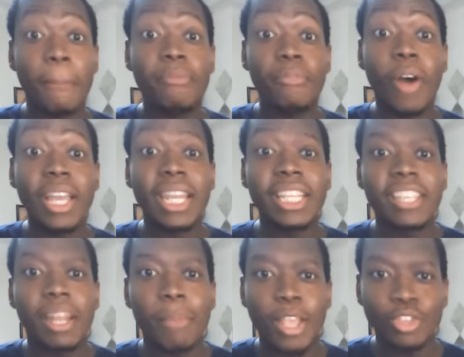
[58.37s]
Before I get into
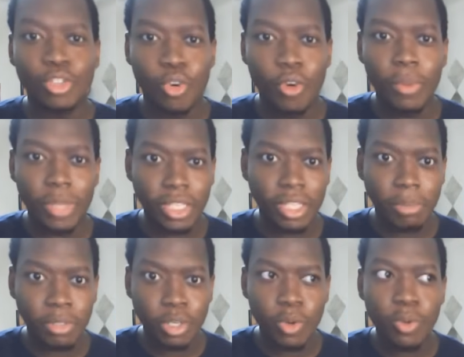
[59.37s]
the main story with this
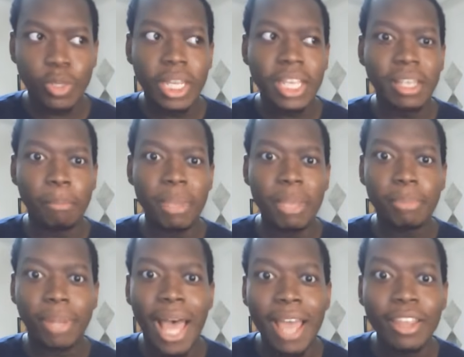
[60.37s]
episode, there's a B
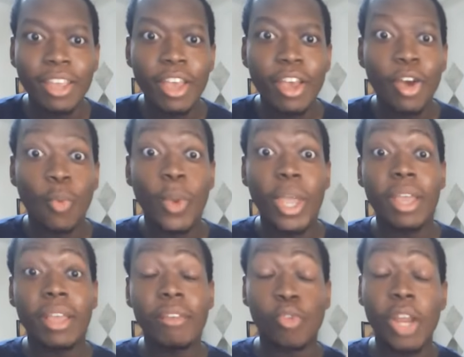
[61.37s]
plot
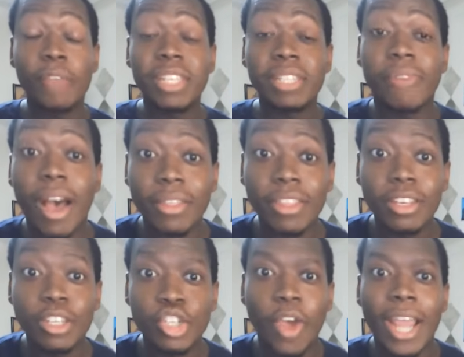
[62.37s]
with Raven's father
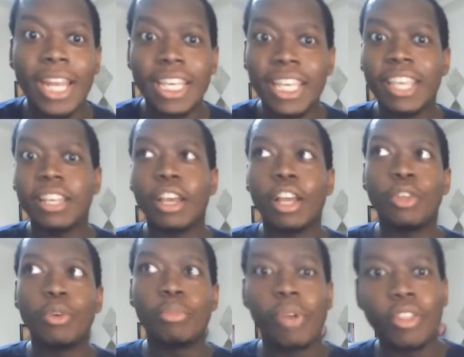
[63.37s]
trying to get her
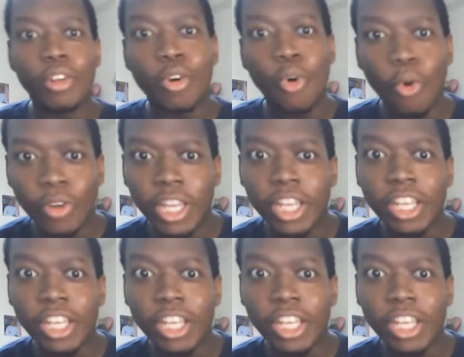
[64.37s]
little brother Corey